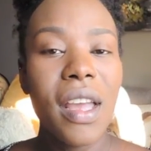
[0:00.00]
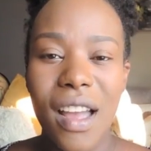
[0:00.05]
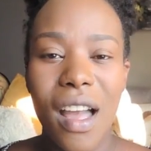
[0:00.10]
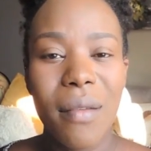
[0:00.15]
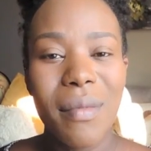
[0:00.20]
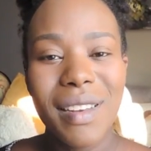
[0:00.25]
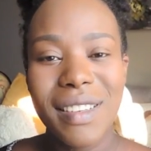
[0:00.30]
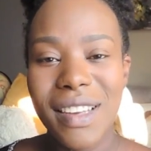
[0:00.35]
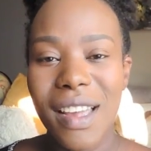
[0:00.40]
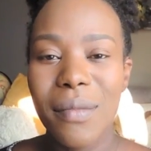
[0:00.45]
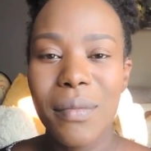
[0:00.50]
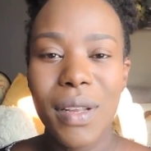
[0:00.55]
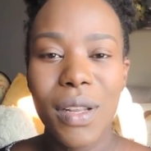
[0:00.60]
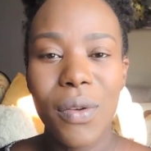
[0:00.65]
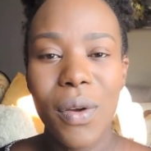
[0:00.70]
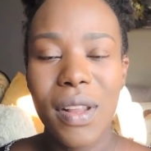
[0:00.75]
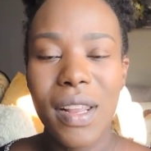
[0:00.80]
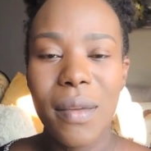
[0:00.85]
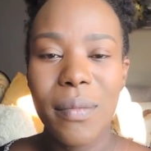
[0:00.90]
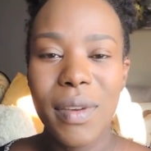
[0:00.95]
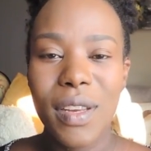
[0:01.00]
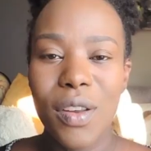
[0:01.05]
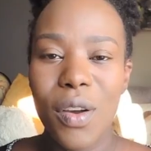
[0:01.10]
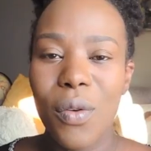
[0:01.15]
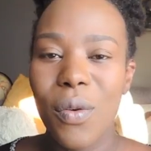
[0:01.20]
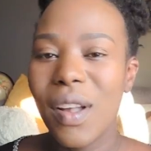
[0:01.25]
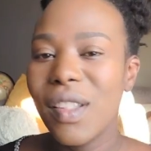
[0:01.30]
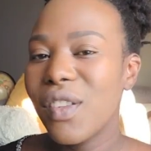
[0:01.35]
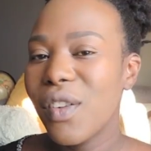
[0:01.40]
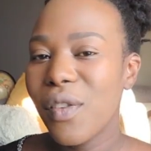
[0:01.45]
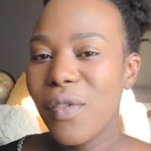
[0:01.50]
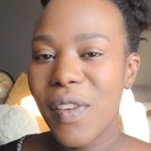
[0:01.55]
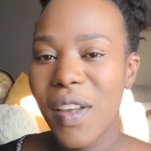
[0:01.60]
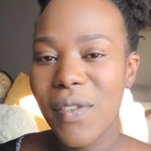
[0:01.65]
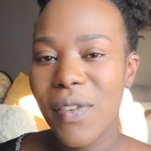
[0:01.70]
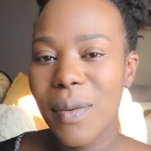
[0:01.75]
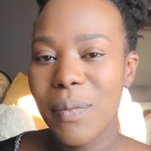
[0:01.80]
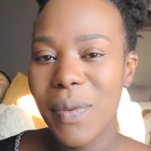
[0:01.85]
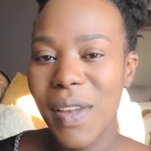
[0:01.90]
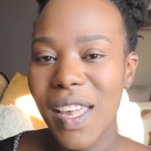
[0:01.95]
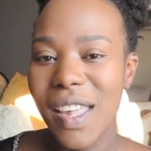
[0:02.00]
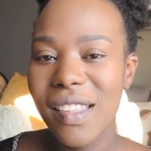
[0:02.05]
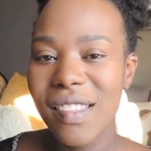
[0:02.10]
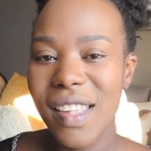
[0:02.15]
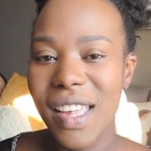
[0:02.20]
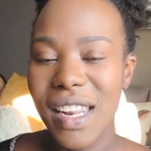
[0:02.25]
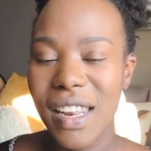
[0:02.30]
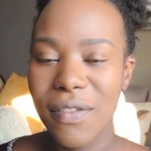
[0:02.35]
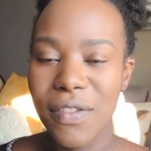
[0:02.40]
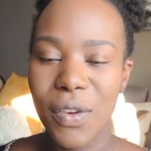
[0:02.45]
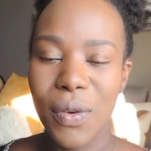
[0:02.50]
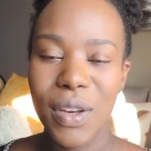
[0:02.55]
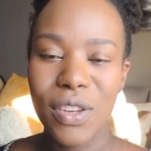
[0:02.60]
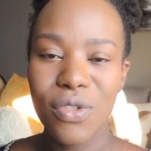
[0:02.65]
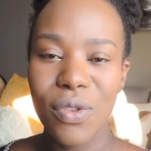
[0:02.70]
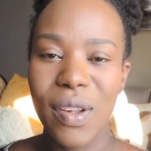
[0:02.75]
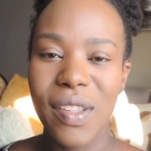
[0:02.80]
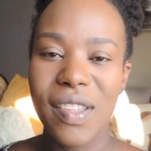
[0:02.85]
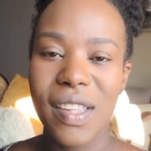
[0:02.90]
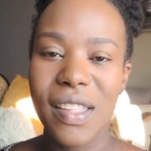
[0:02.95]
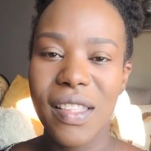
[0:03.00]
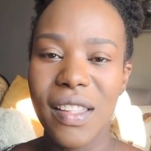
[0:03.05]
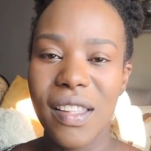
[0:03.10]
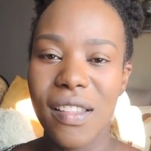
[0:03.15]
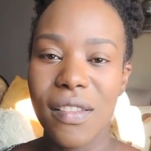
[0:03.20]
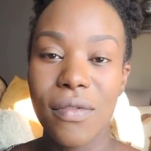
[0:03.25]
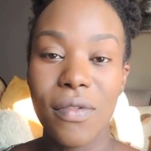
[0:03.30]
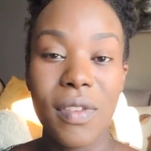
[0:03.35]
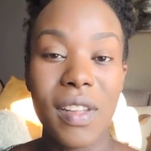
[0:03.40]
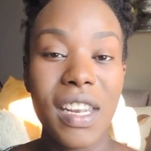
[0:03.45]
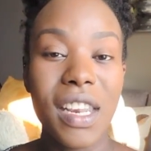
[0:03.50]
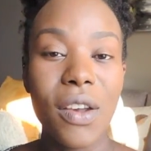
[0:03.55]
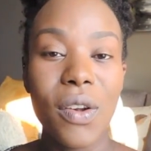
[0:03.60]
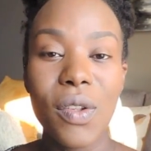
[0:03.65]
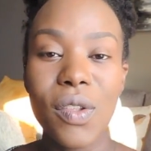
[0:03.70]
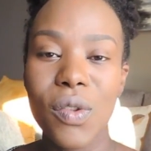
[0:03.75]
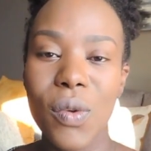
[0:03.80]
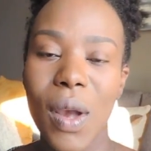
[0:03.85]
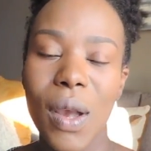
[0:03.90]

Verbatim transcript: Comment down below and let me know what's your favorite piece and if you enjoy seeing these videos,